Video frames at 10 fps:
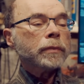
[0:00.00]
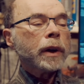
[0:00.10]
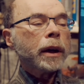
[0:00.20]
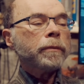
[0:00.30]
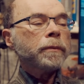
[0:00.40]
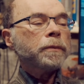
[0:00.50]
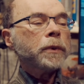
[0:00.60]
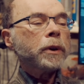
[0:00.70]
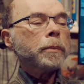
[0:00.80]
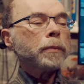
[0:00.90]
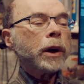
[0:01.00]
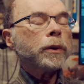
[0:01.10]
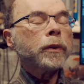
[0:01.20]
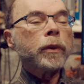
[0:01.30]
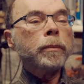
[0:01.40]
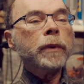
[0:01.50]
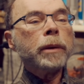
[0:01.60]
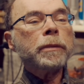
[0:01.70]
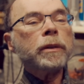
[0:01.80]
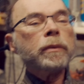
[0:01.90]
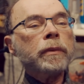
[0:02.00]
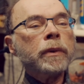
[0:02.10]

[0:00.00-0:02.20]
I'm very proud of them. I mean,